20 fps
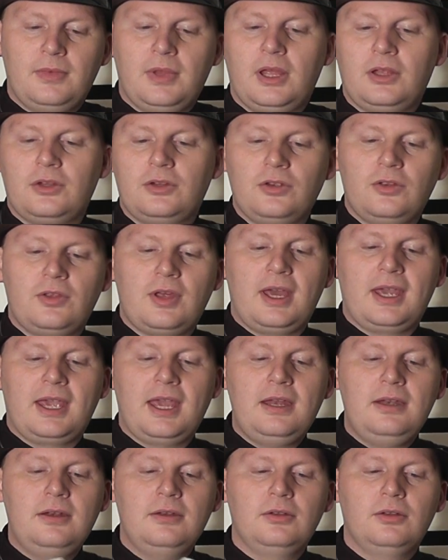I'll do that
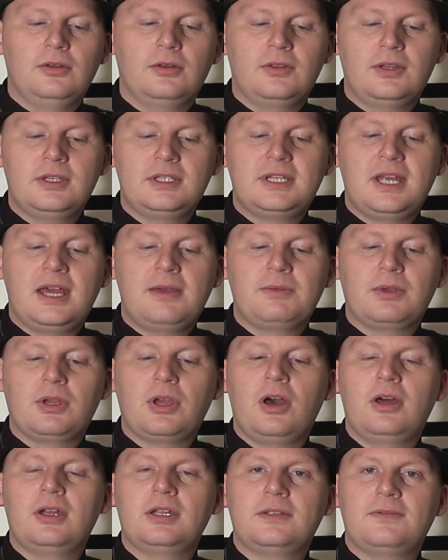again. Look, this time the
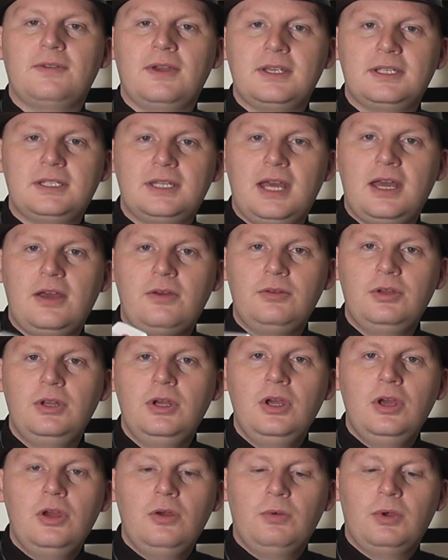card is face down,
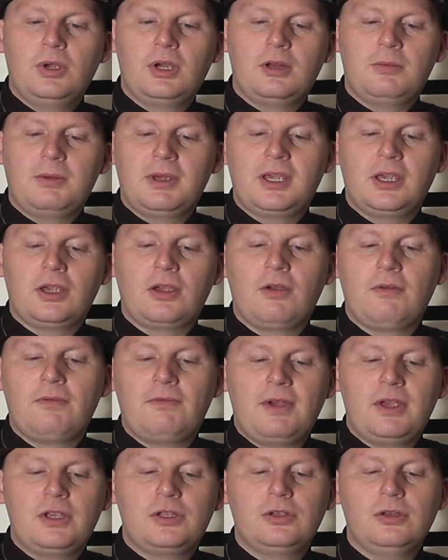we're going to make it go
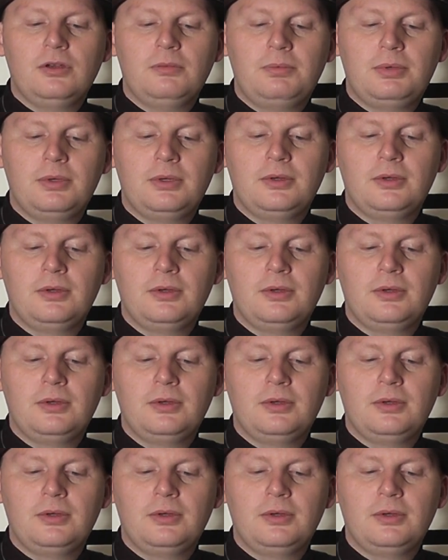face up.